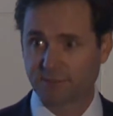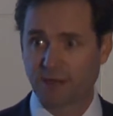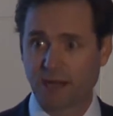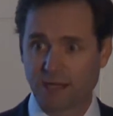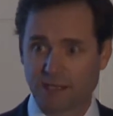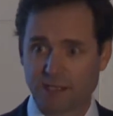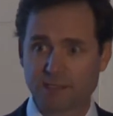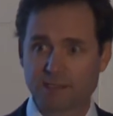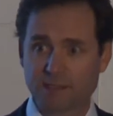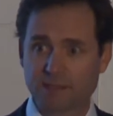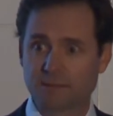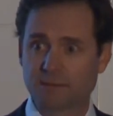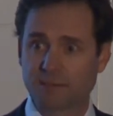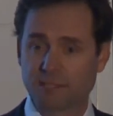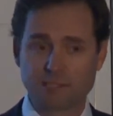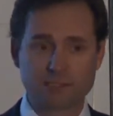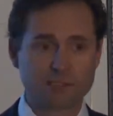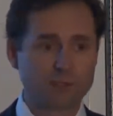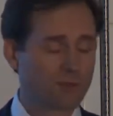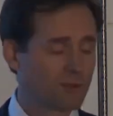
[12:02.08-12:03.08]
raise
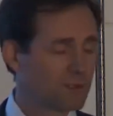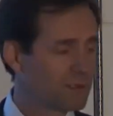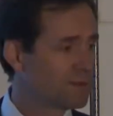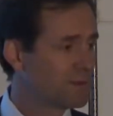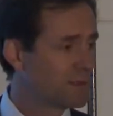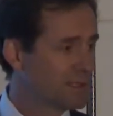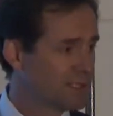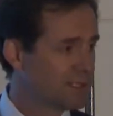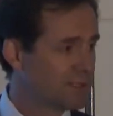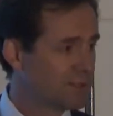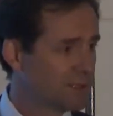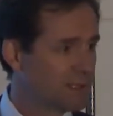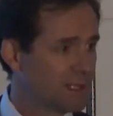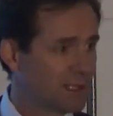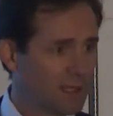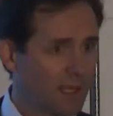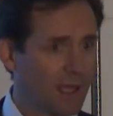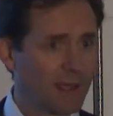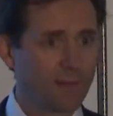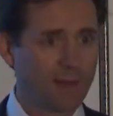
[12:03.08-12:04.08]
concerns with issues
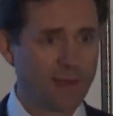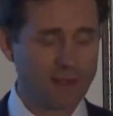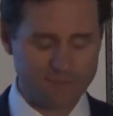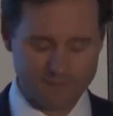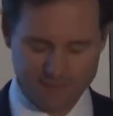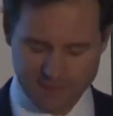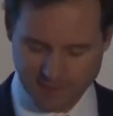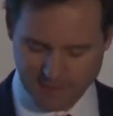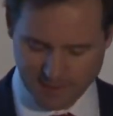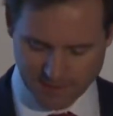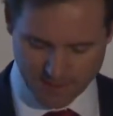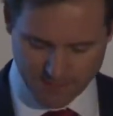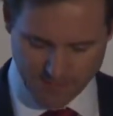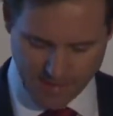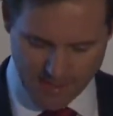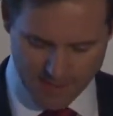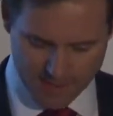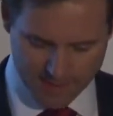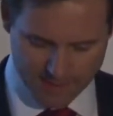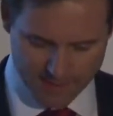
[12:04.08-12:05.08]
that they may have seen in the
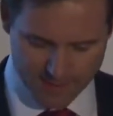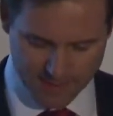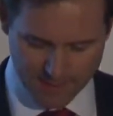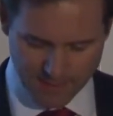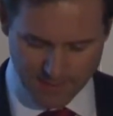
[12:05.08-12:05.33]
market,